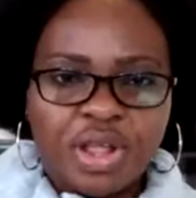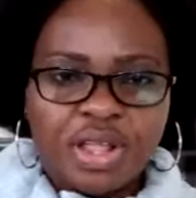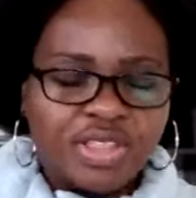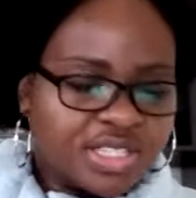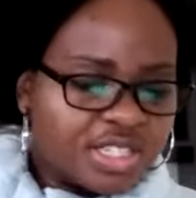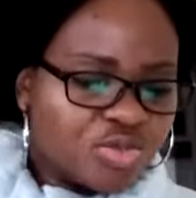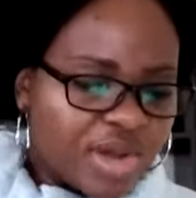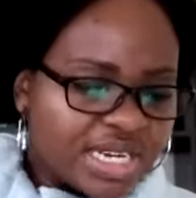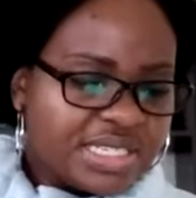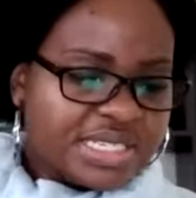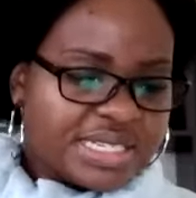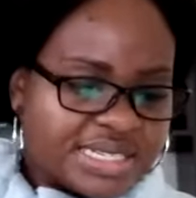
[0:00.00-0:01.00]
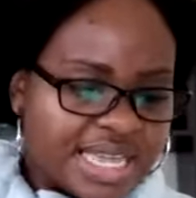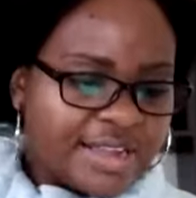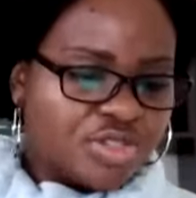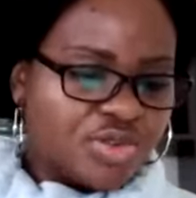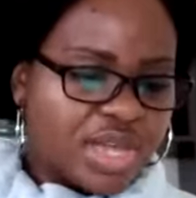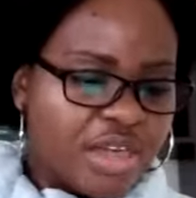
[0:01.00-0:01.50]
This is what he's
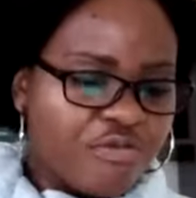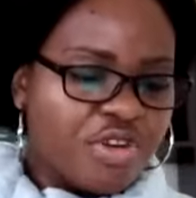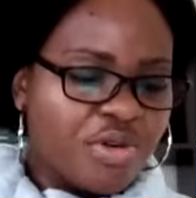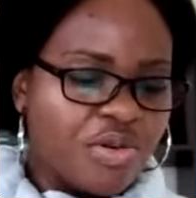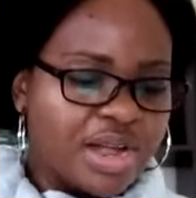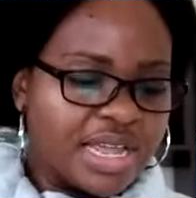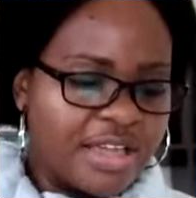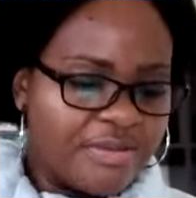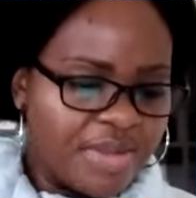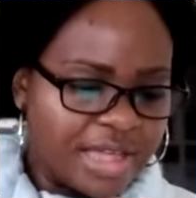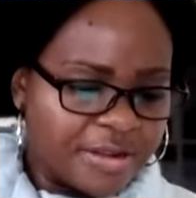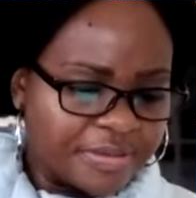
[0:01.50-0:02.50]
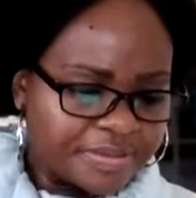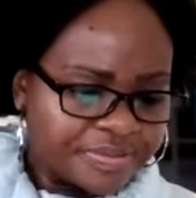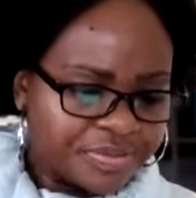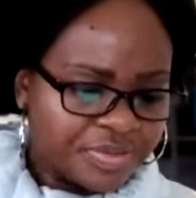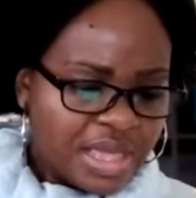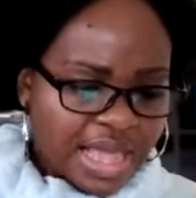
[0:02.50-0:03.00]
saying to everyone. Amen.
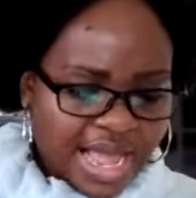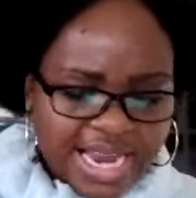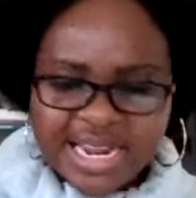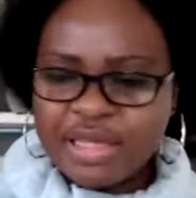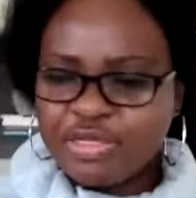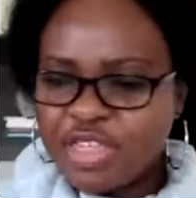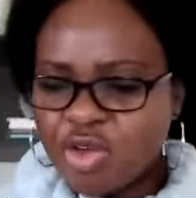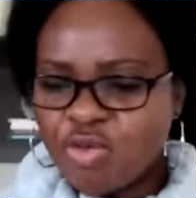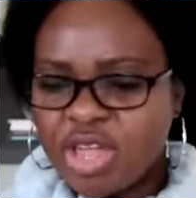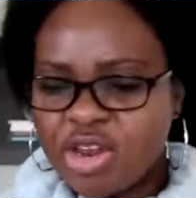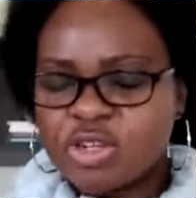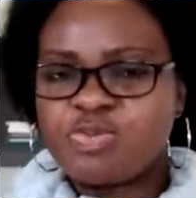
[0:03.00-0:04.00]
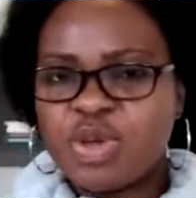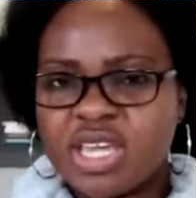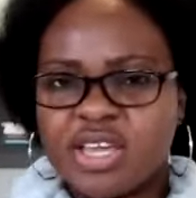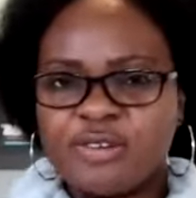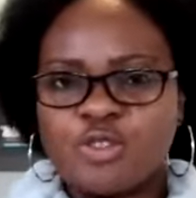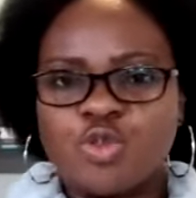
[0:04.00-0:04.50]
And I think when he was
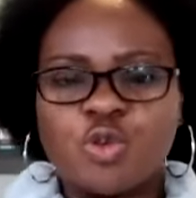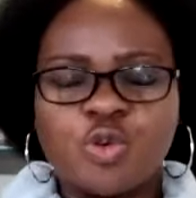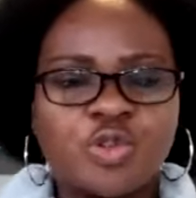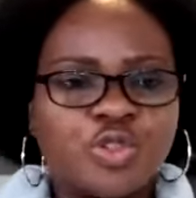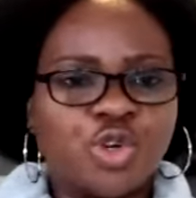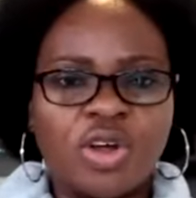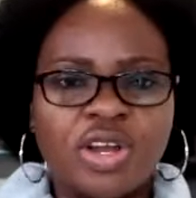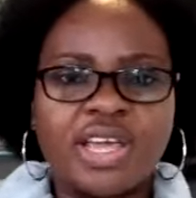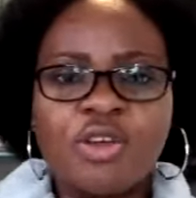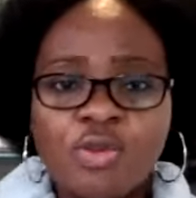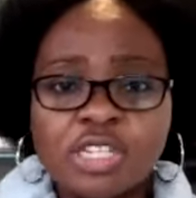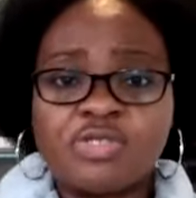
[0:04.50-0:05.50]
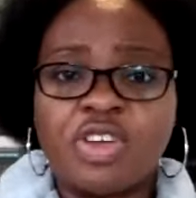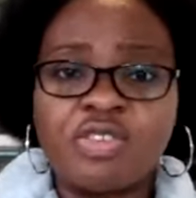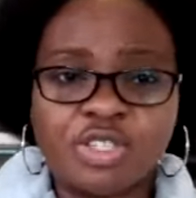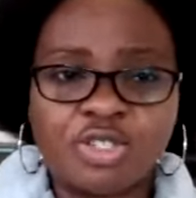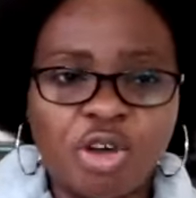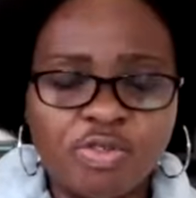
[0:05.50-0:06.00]
speaking to Jonah, he was very
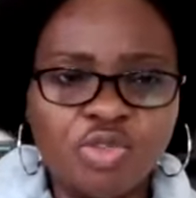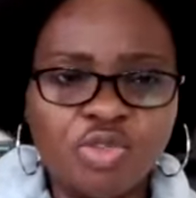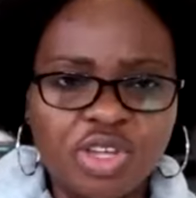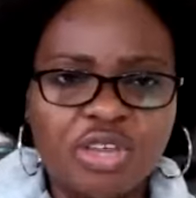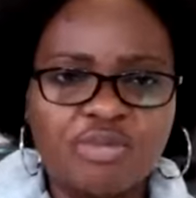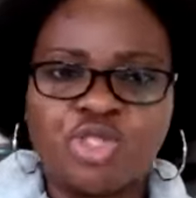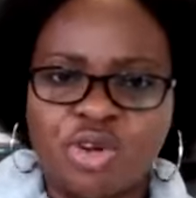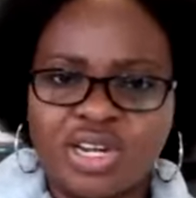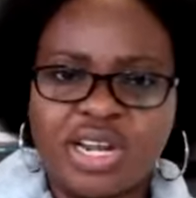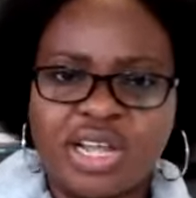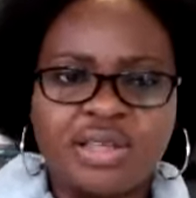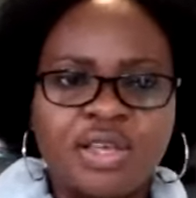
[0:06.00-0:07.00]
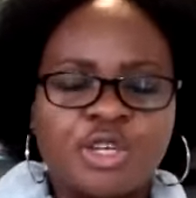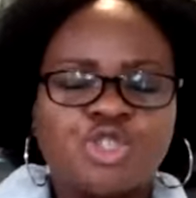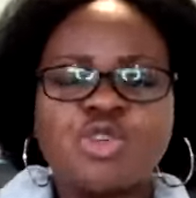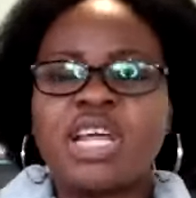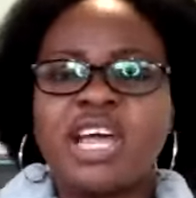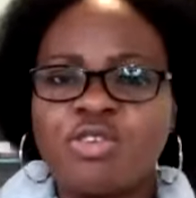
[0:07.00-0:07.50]
soft to him. Jonah,
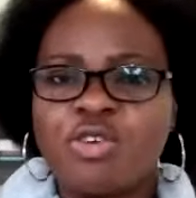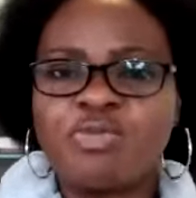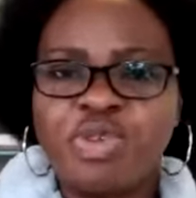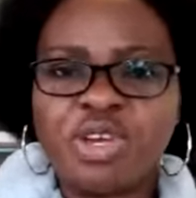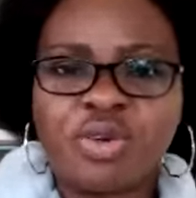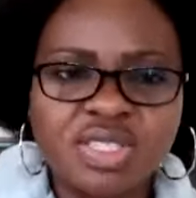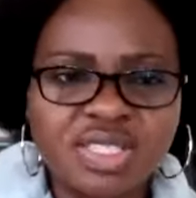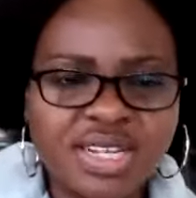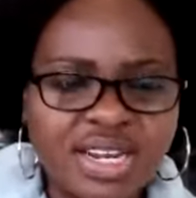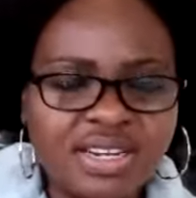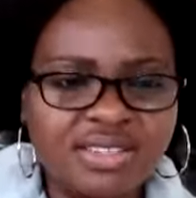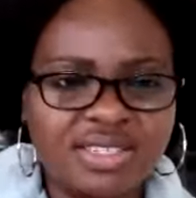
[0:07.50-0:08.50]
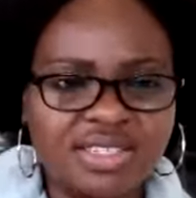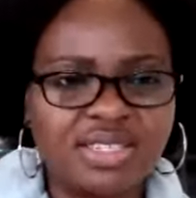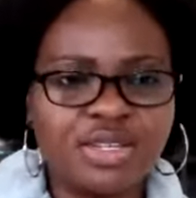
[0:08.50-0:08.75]
should I not be concerned?